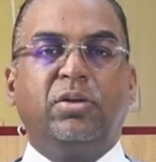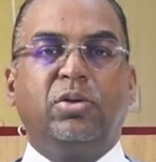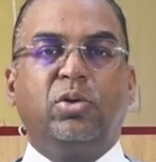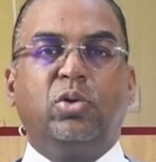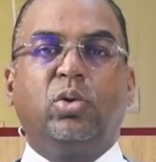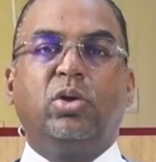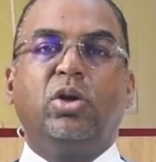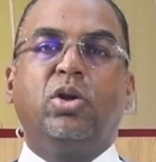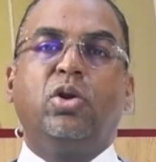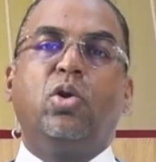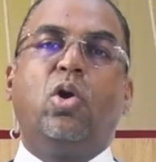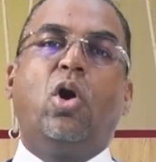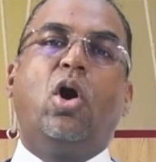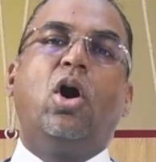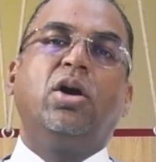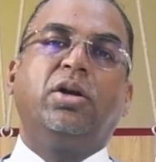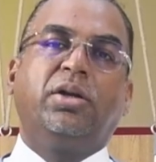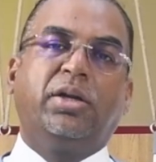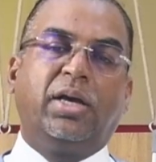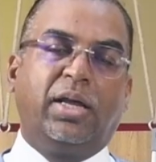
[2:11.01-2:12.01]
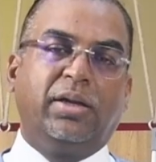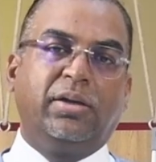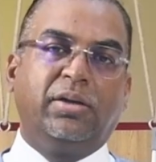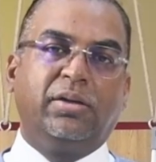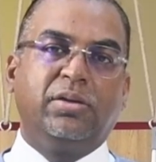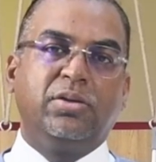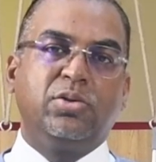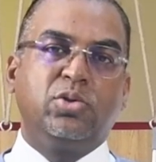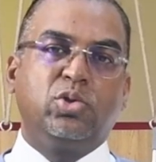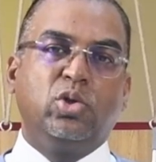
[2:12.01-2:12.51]
took a wrong
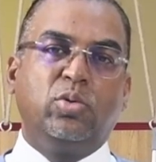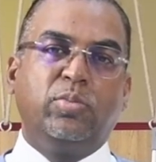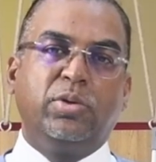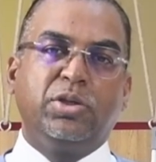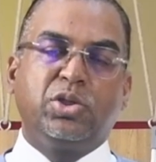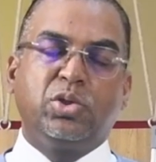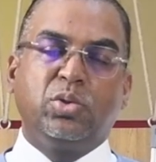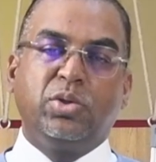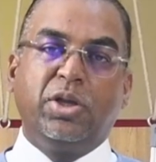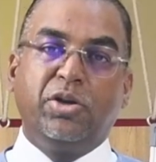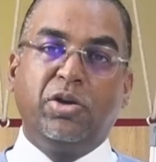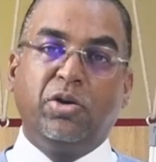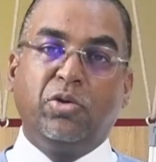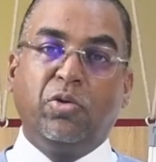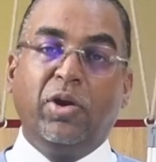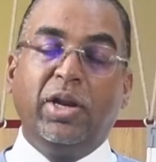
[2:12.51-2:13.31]
turn, so much so that you had to